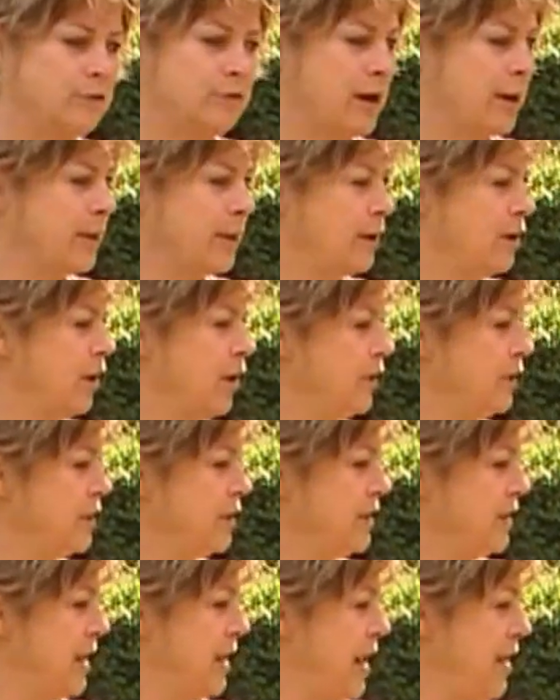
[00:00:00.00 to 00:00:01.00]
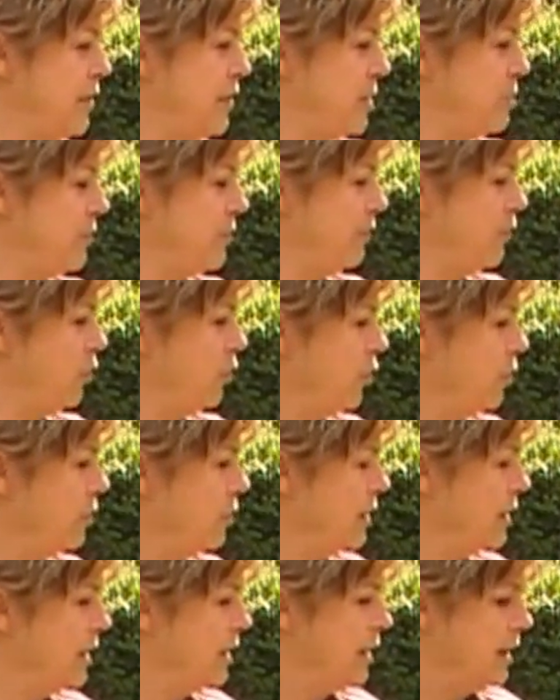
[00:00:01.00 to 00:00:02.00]
around the garden to see how they perform
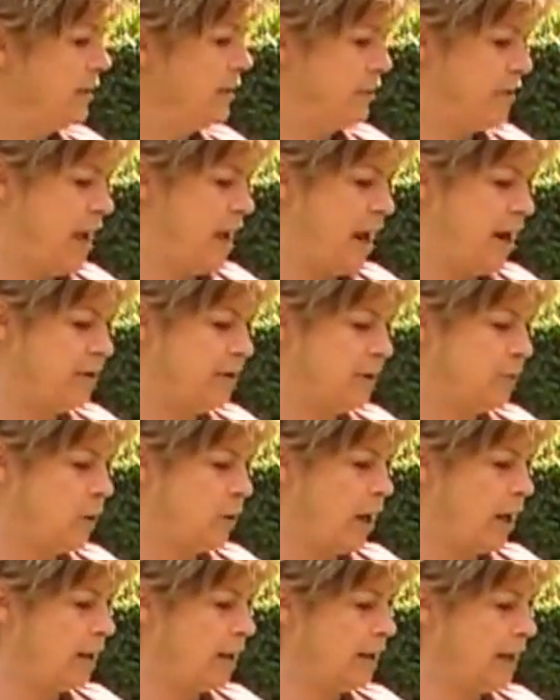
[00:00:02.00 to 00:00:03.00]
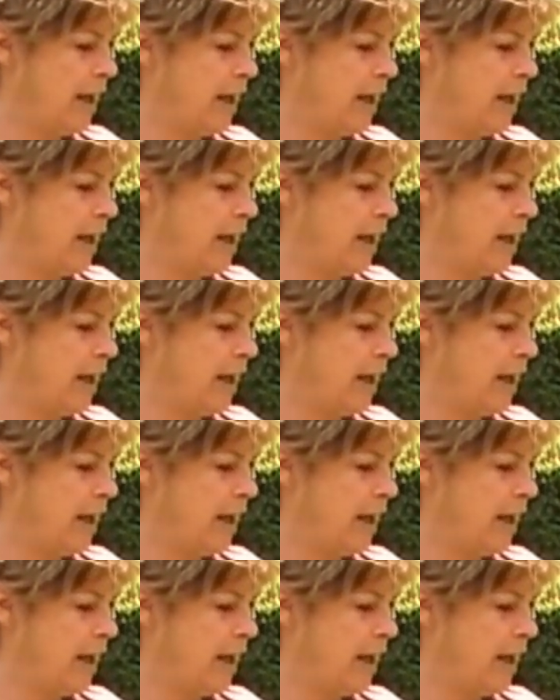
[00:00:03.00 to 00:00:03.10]
there as well.